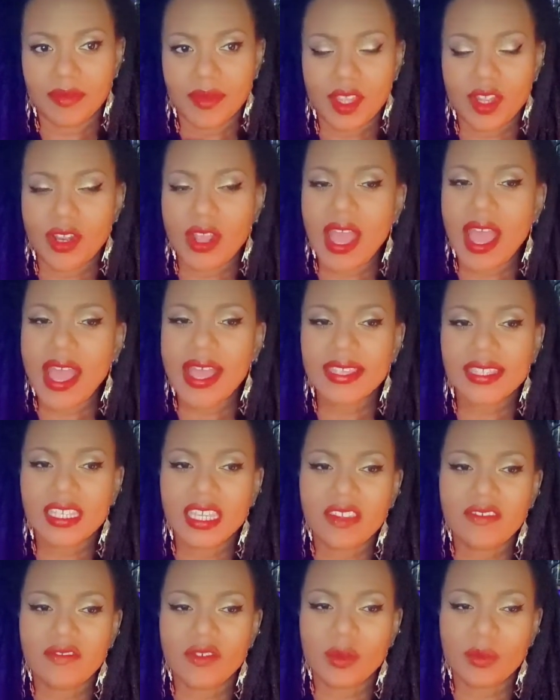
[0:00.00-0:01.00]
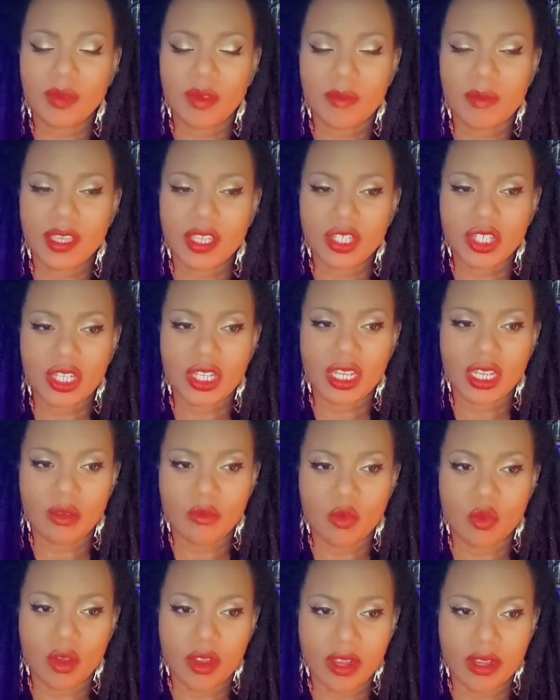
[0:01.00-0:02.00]
You're not asking for permission
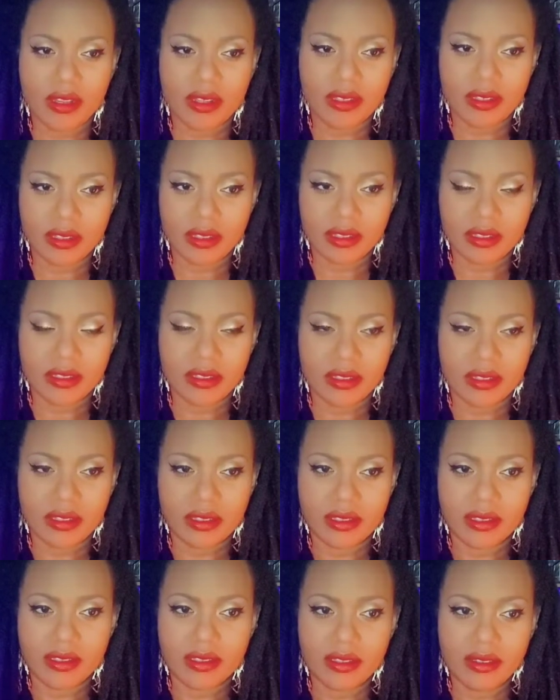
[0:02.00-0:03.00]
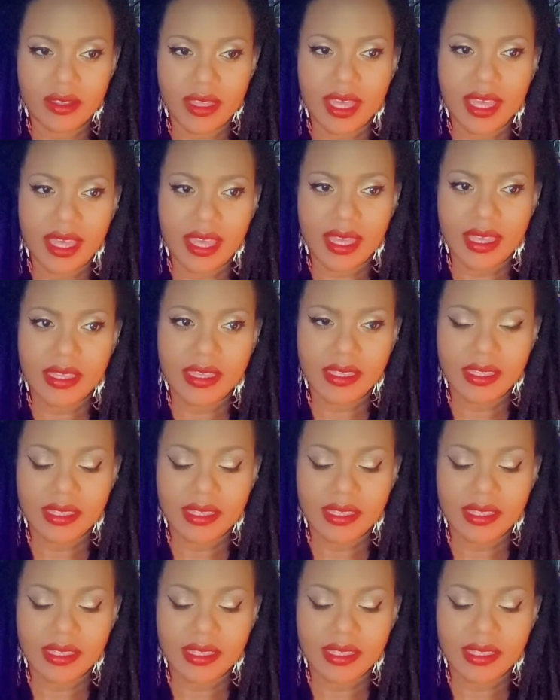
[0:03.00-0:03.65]
anymore. Okay?